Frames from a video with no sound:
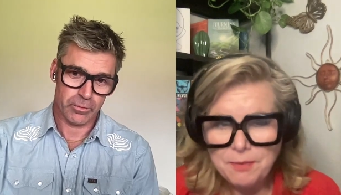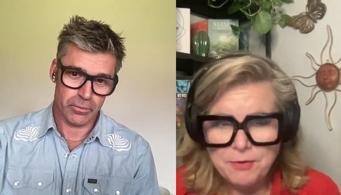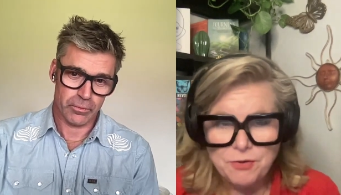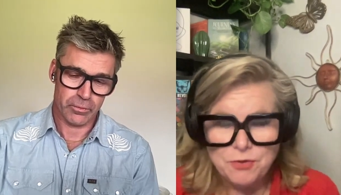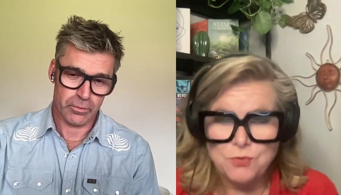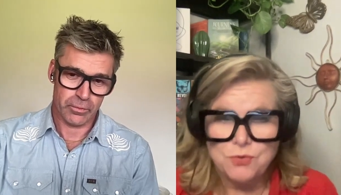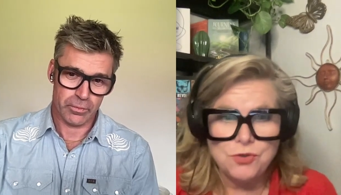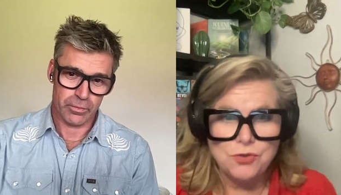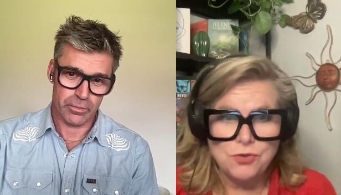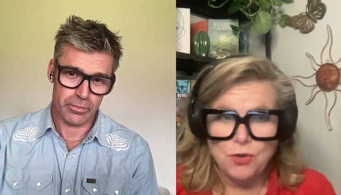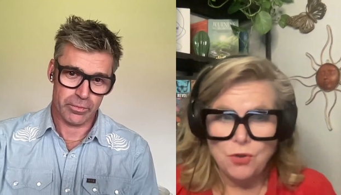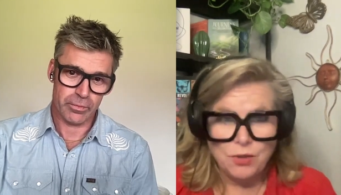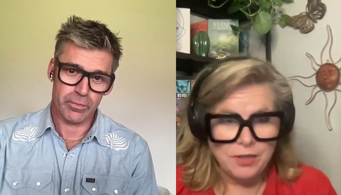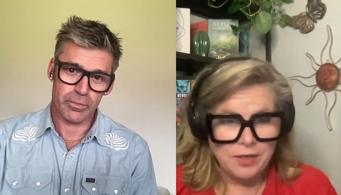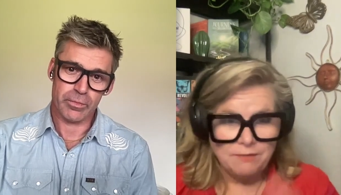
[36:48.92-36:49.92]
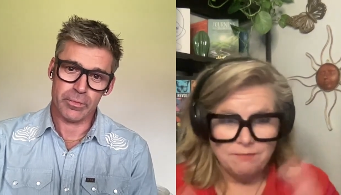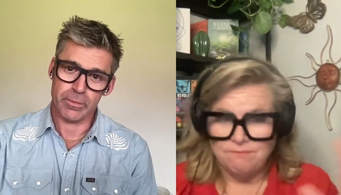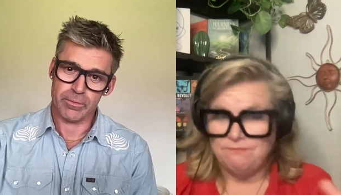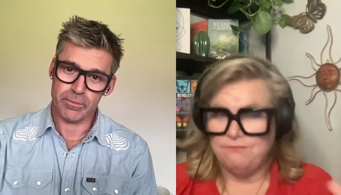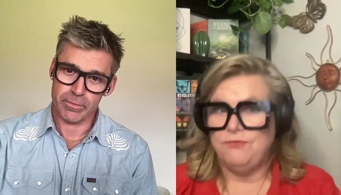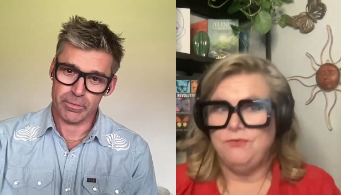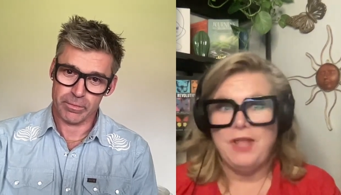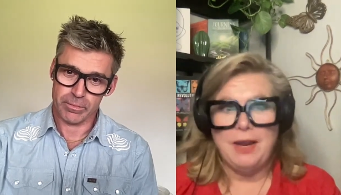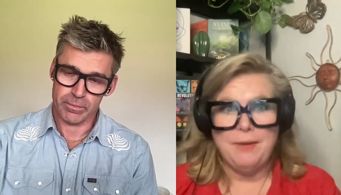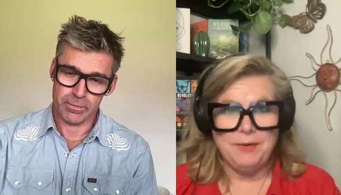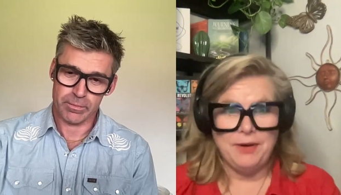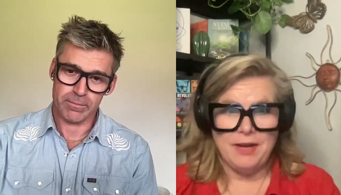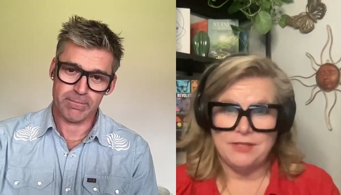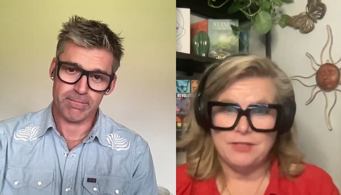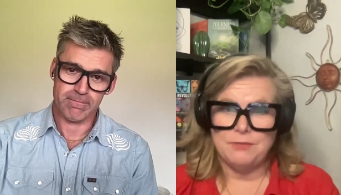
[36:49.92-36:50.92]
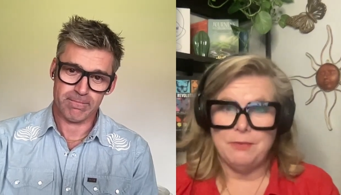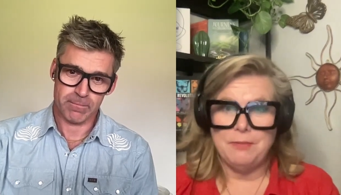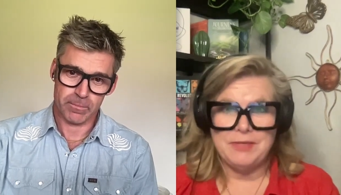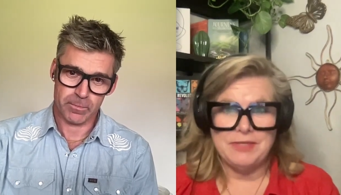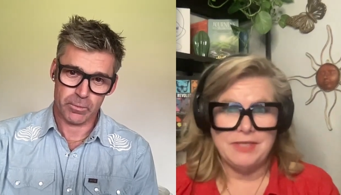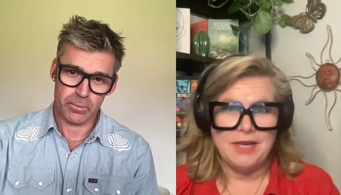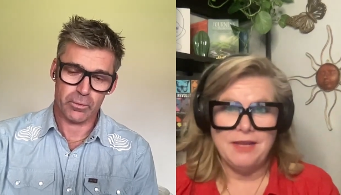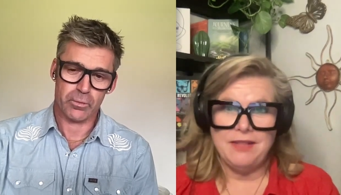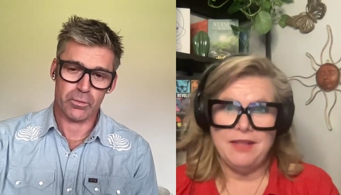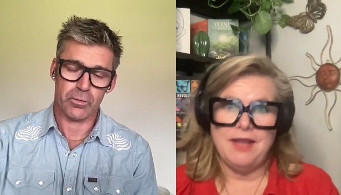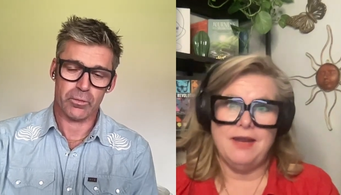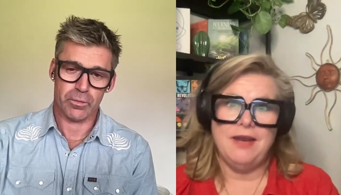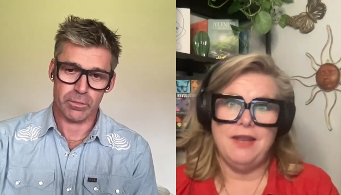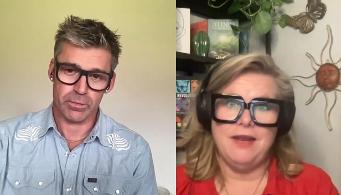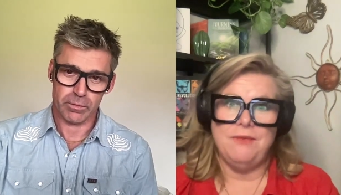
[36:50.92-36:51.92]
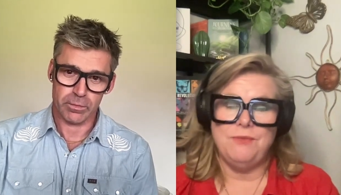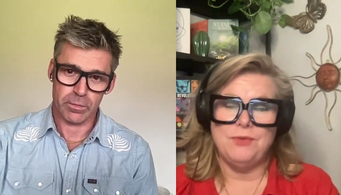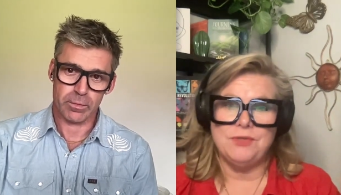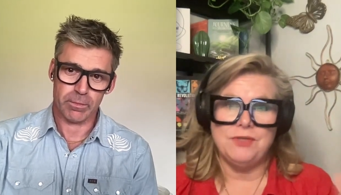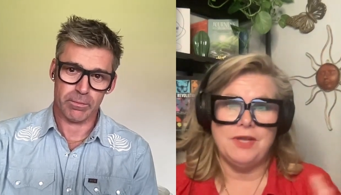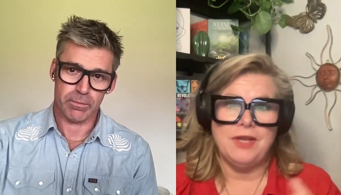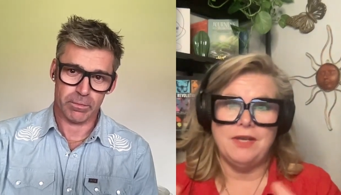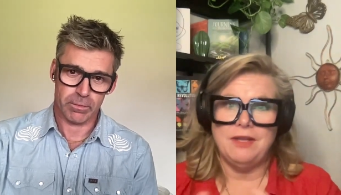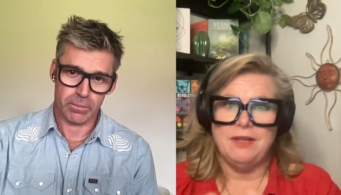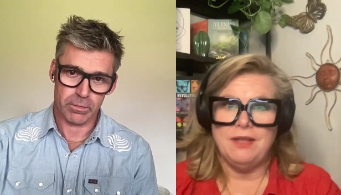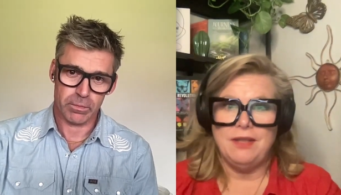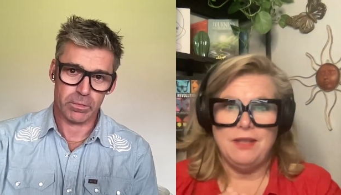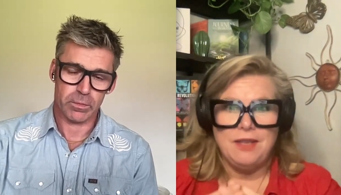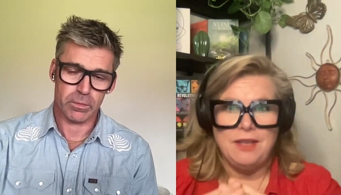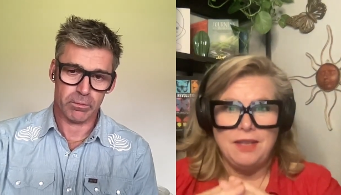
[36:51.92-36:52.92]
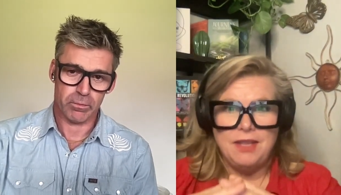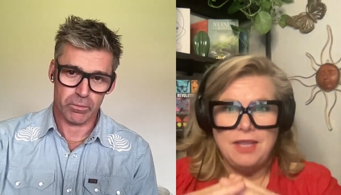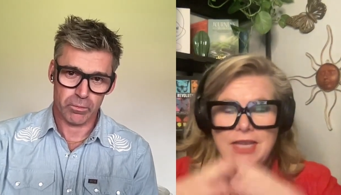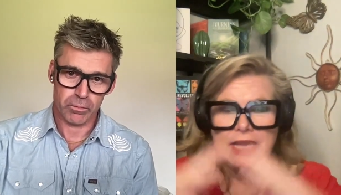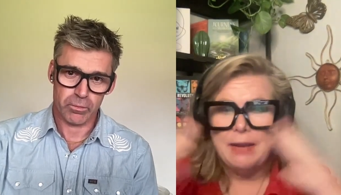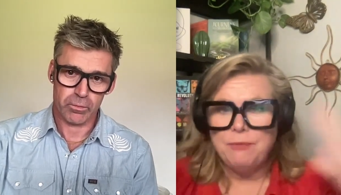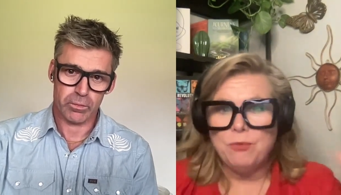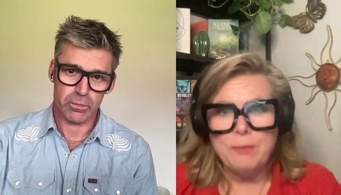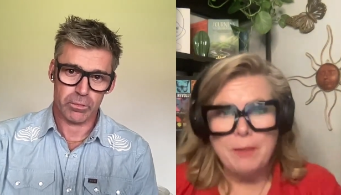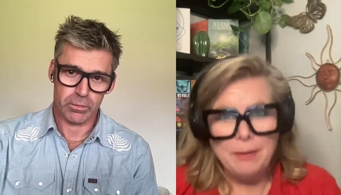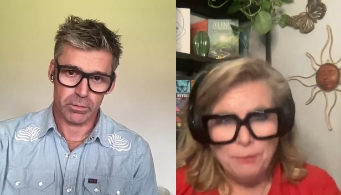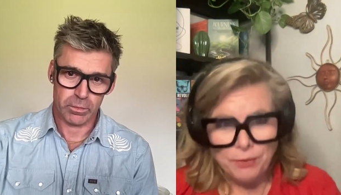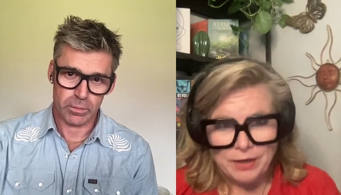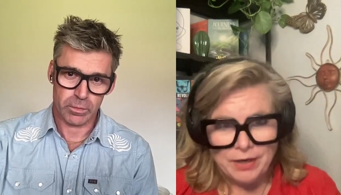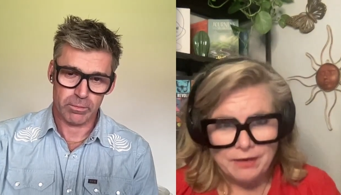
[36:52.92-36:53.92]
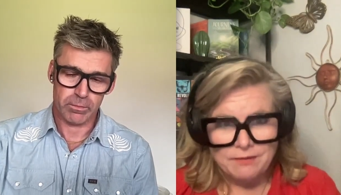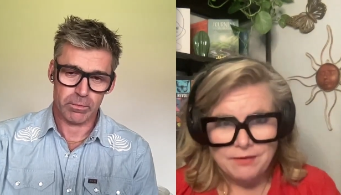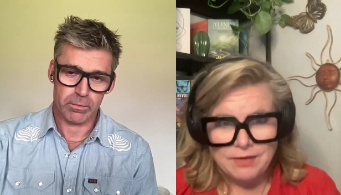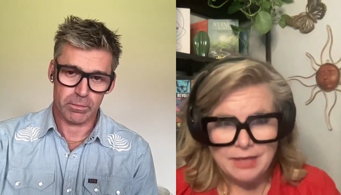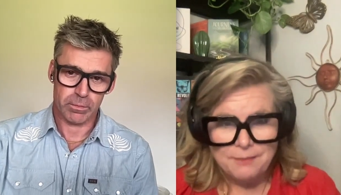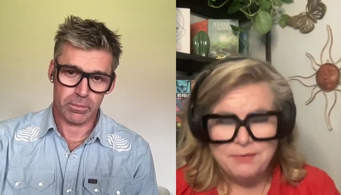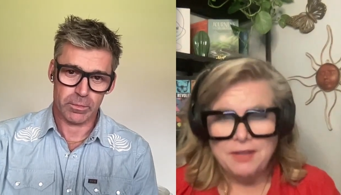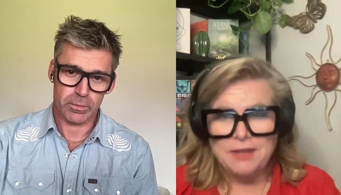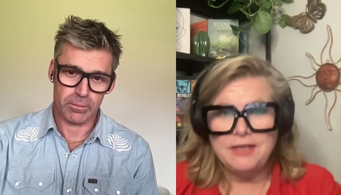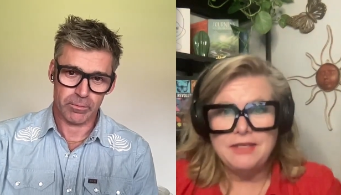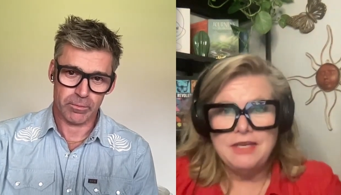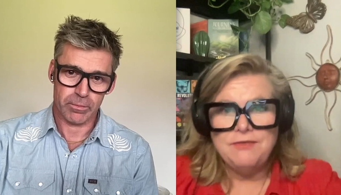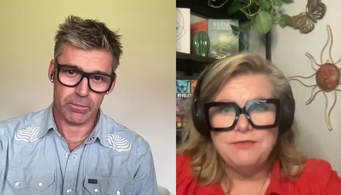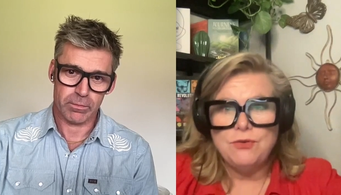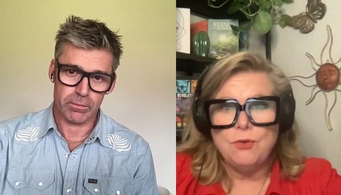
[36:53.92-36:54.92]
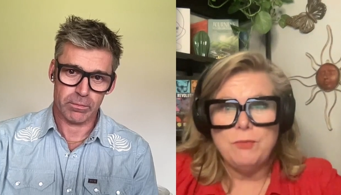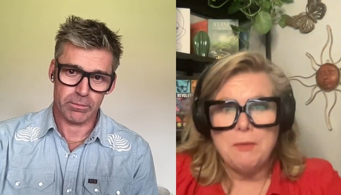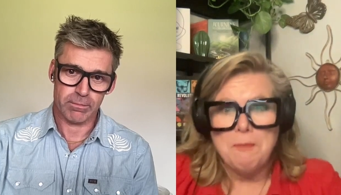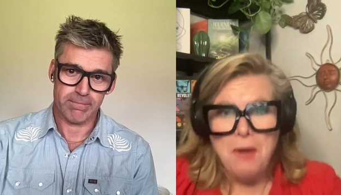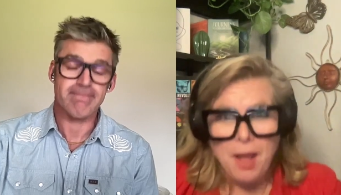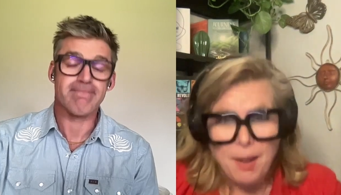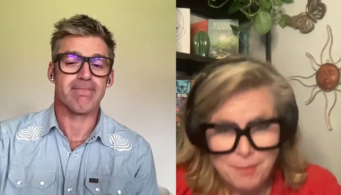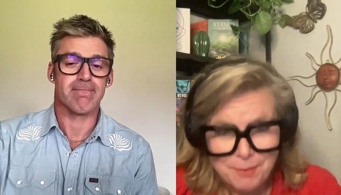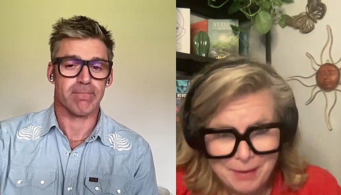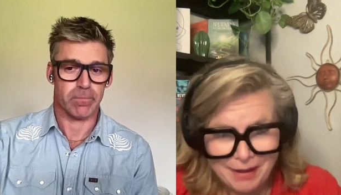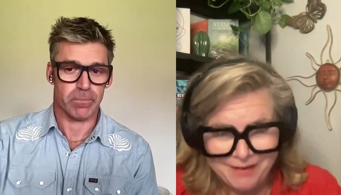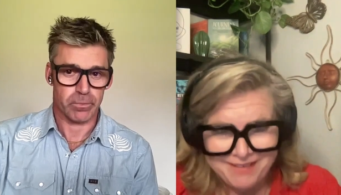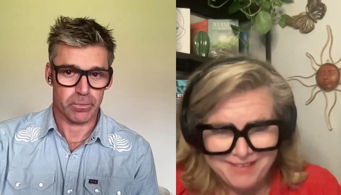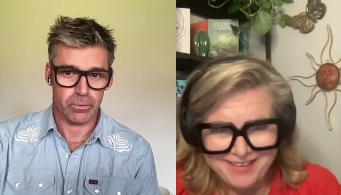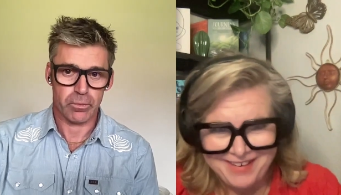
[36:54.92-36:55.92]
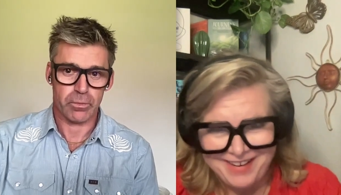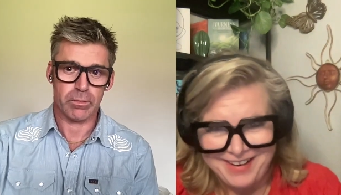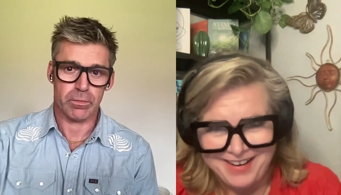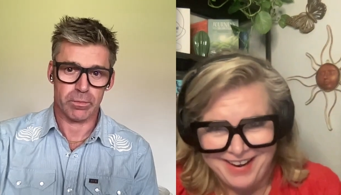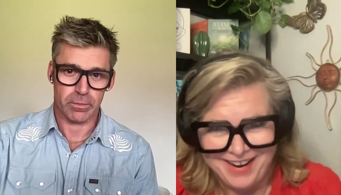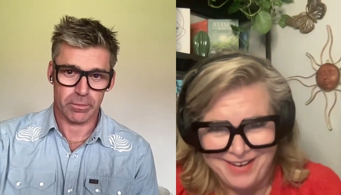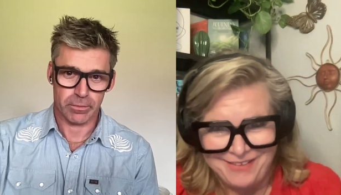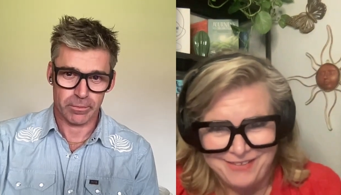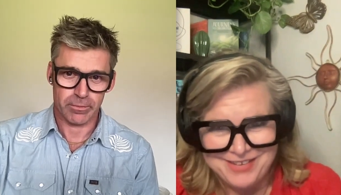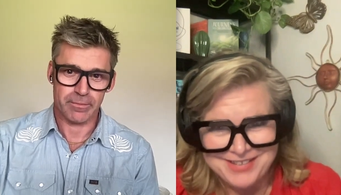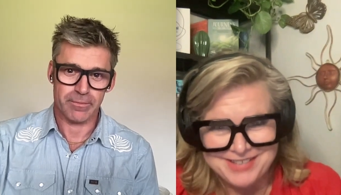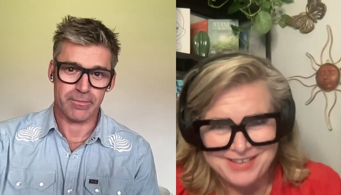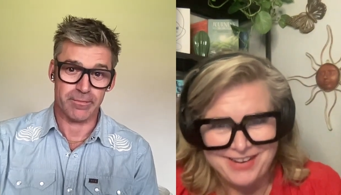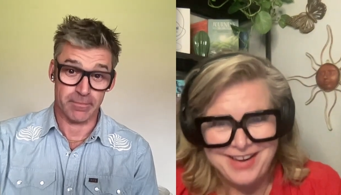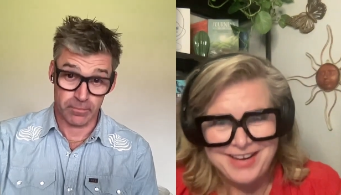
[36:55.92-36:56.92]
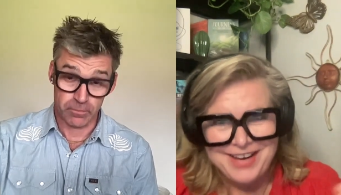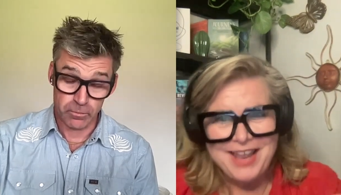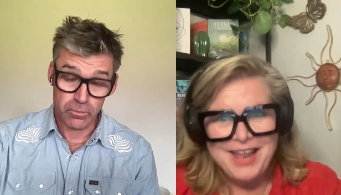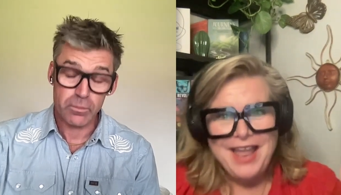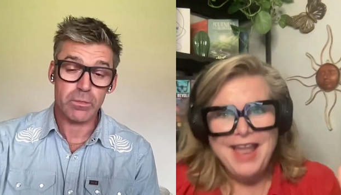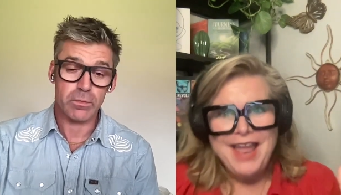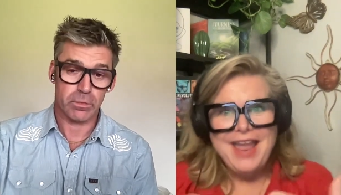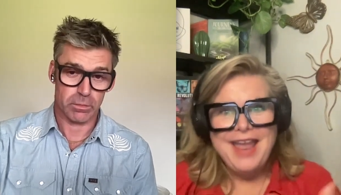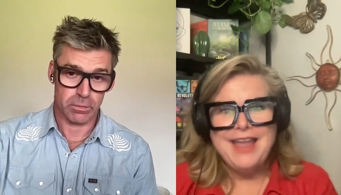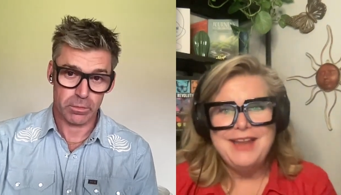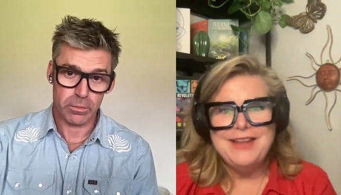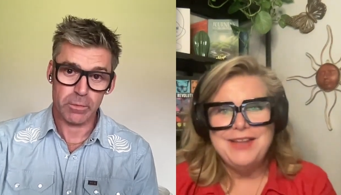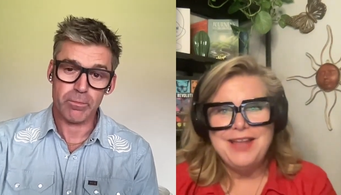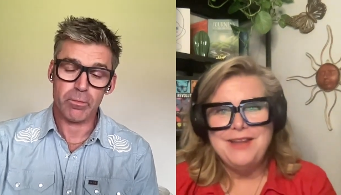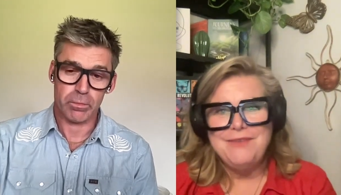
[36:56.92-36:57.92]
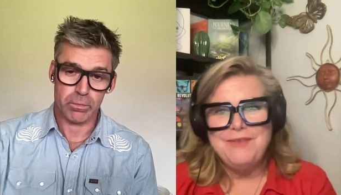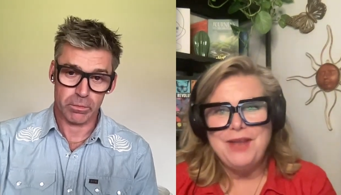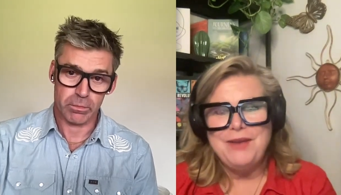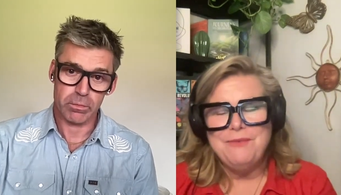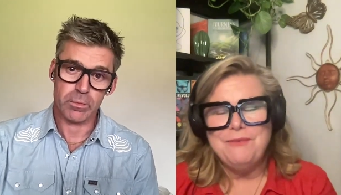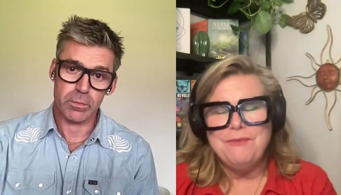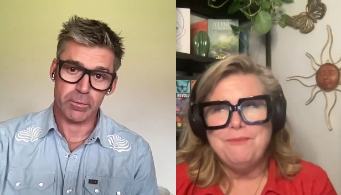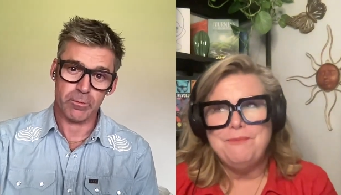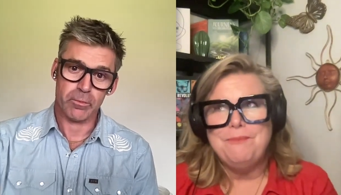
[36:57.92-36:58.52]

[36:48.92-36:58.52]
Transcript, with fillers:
Speaker 1: my brothers was just totally flabbergasted by me saying that, and was like, he kept remembering it. He even told my mom about it. I was like, mm-hmm.